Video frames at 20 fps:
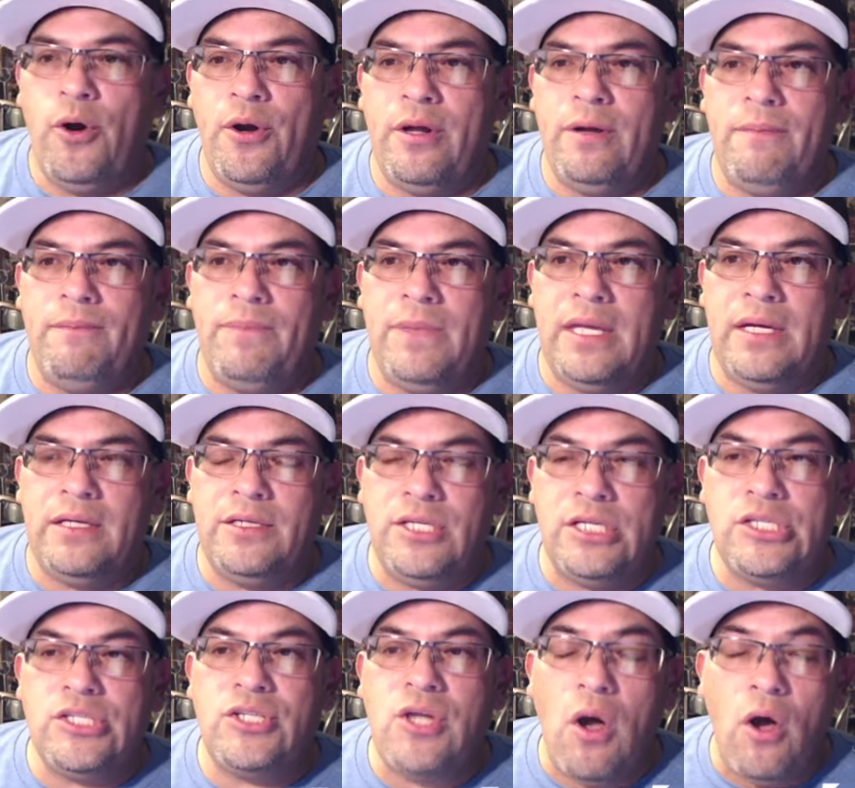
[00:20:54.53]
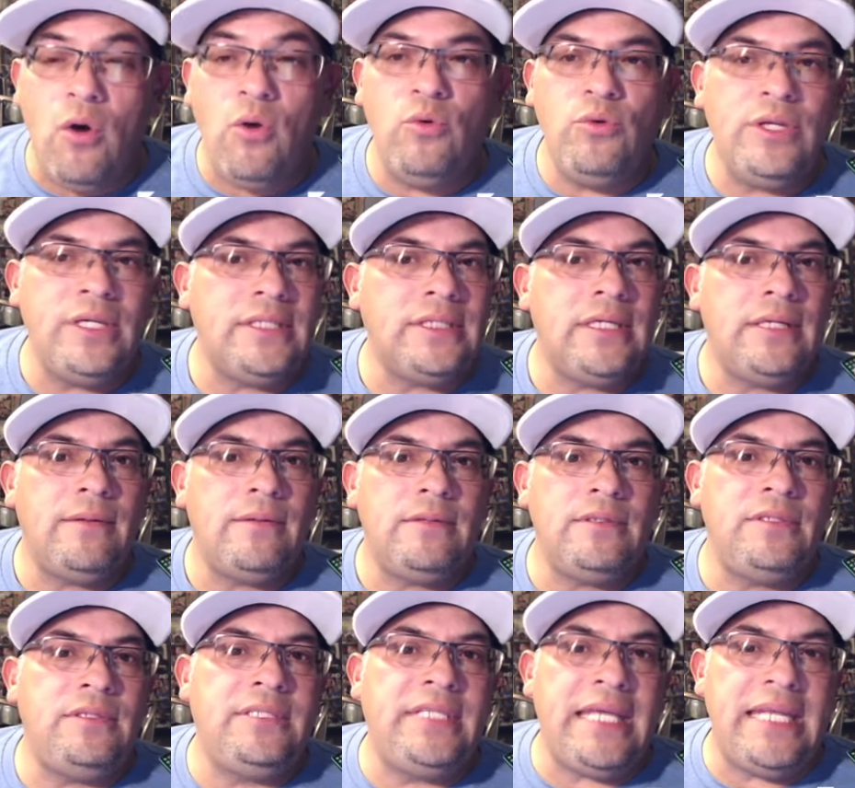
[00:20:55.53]
I mean, I guess
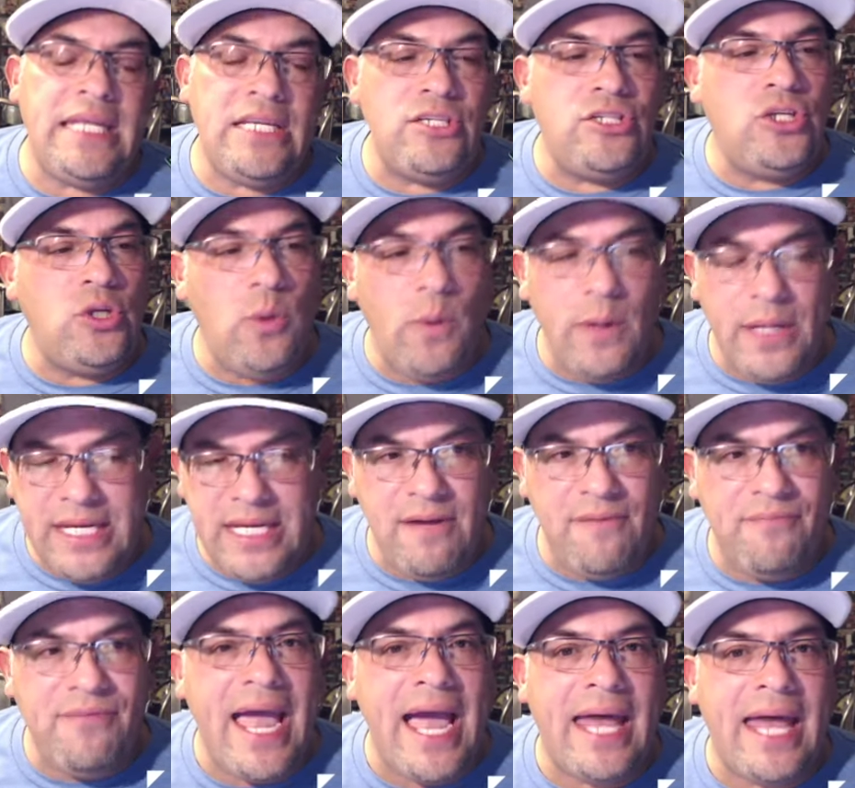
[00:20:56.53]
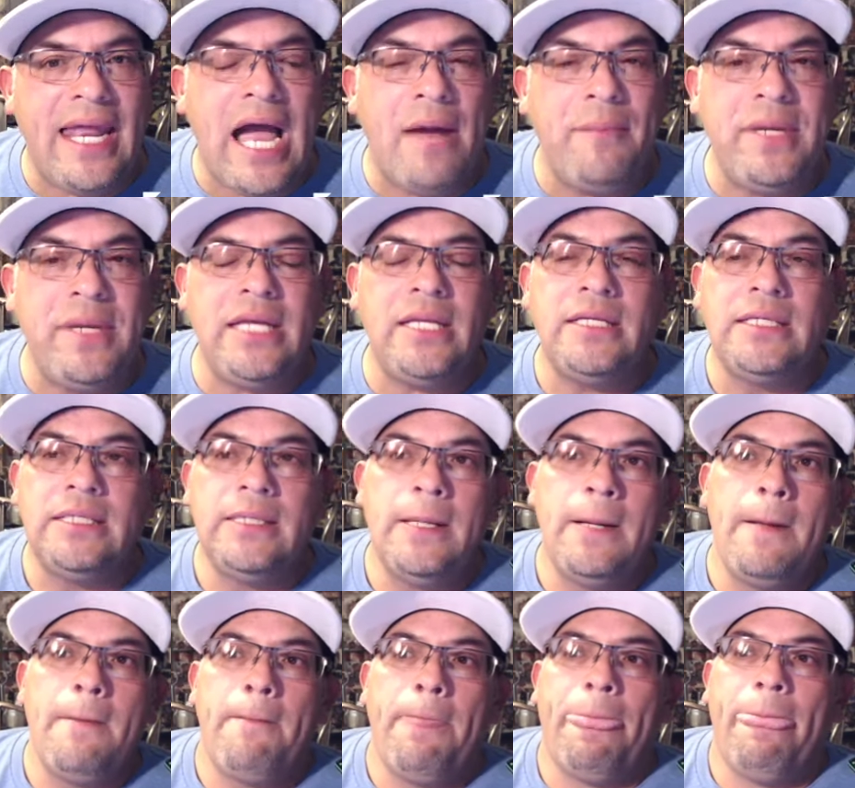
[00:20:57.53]
I guess my
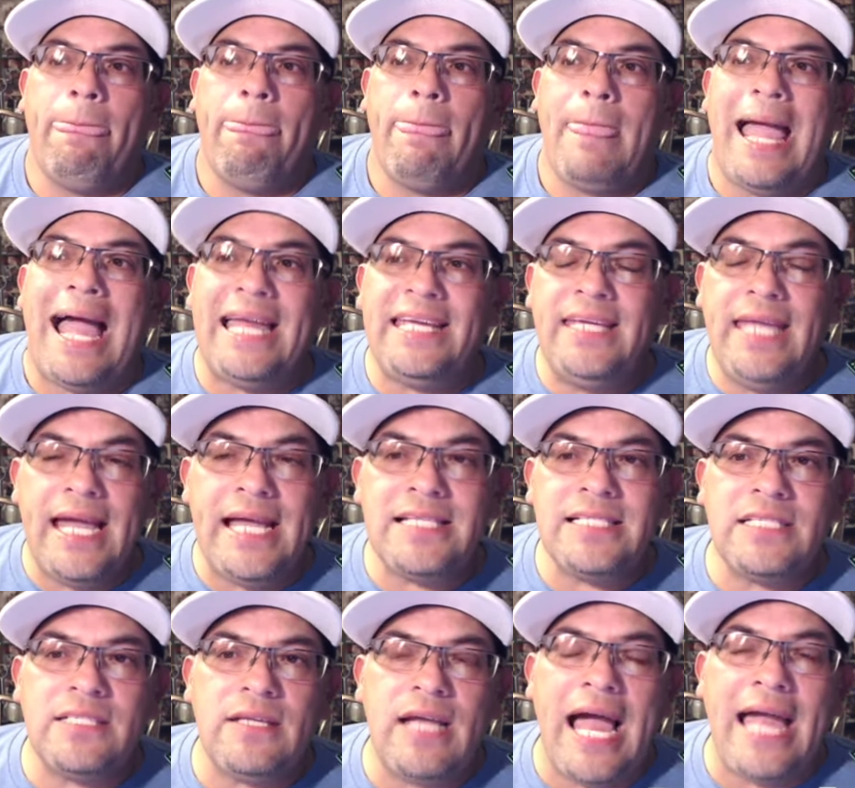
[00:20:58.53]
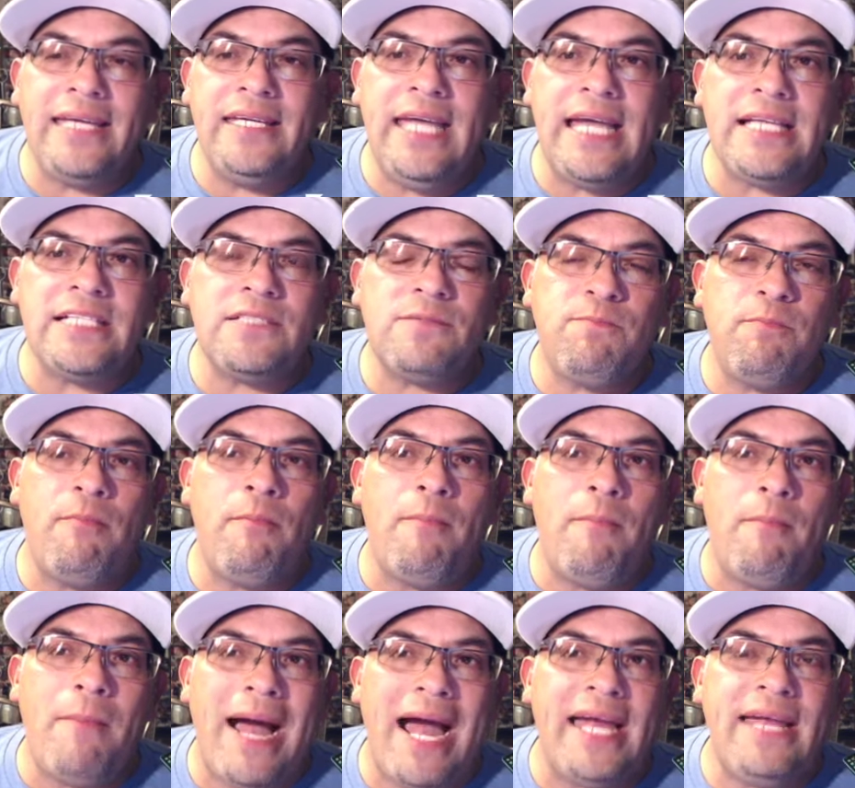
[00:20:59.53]
my thought of them is that they
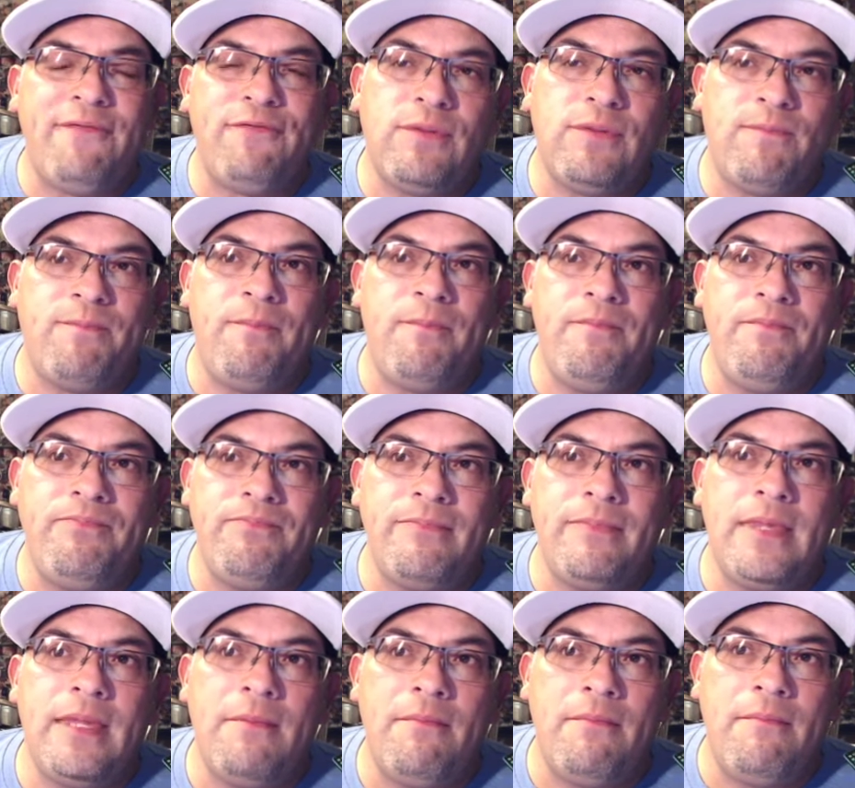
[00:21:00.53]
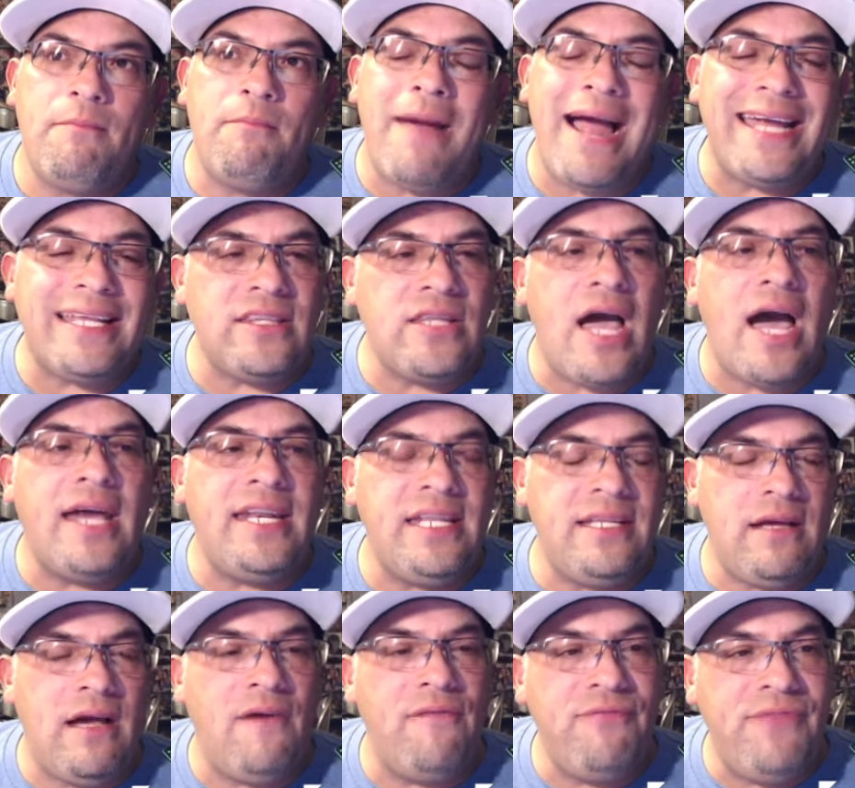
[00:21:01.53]
behaved like a broadcaster
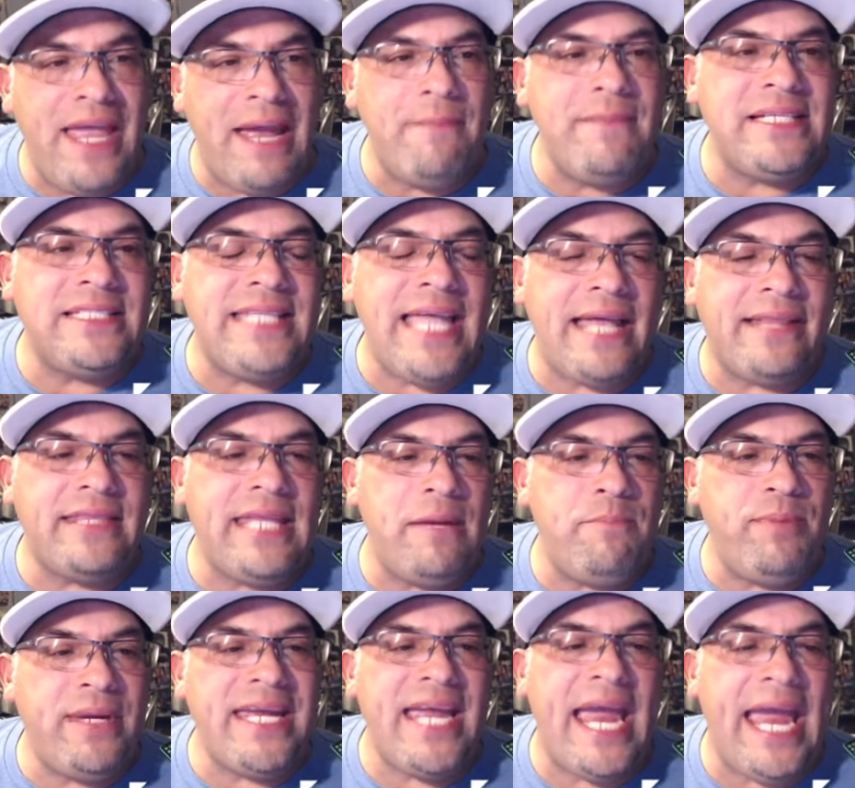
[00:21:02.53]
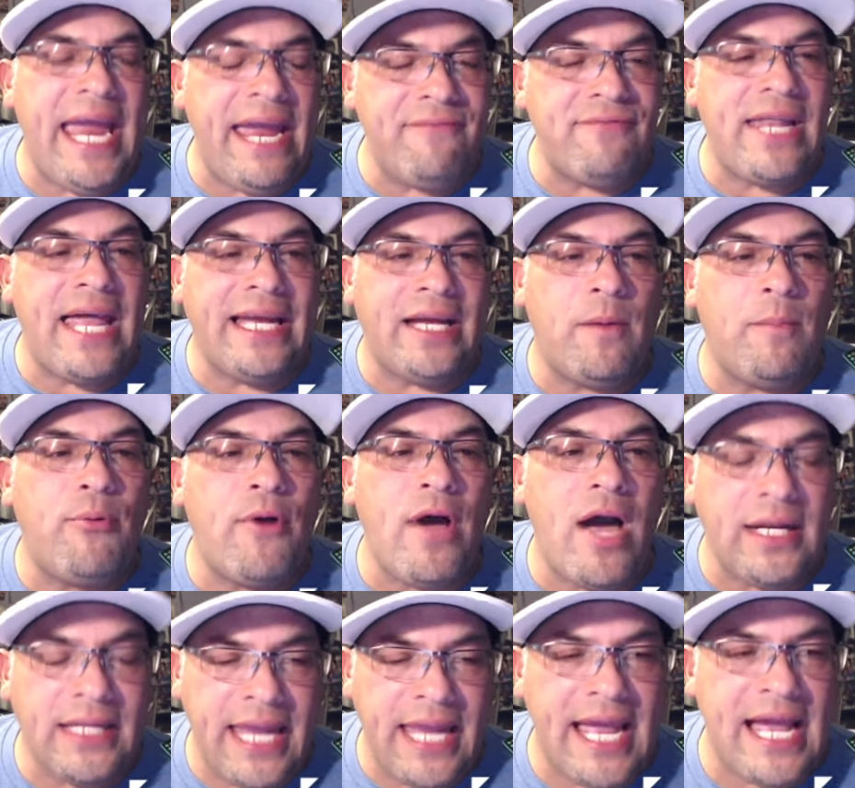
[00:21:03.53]
unlike the way like HBO and
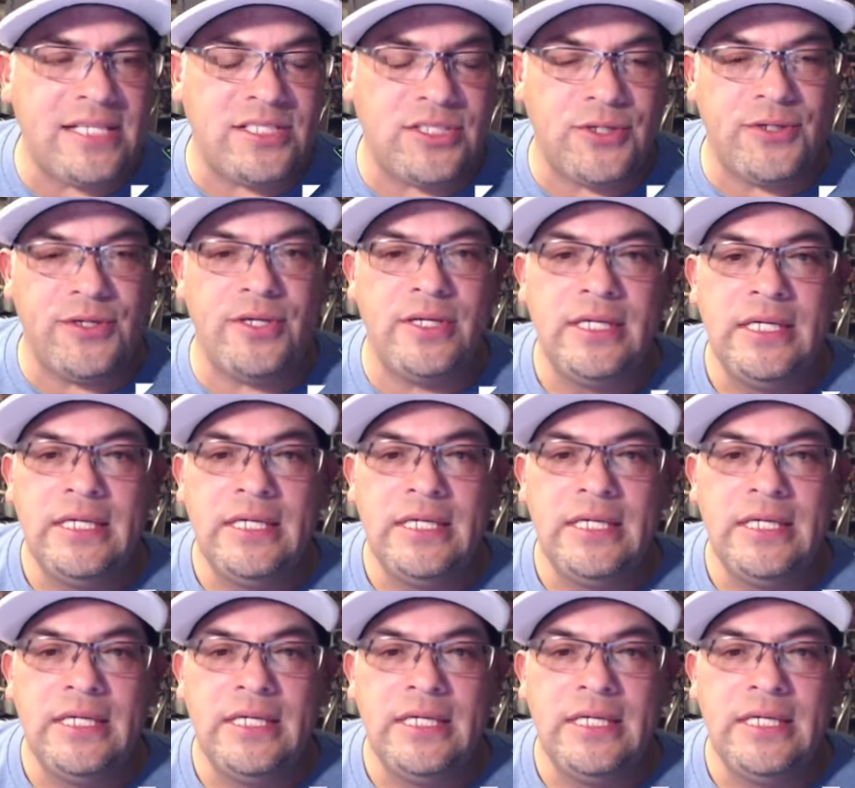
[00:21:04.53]
Showtime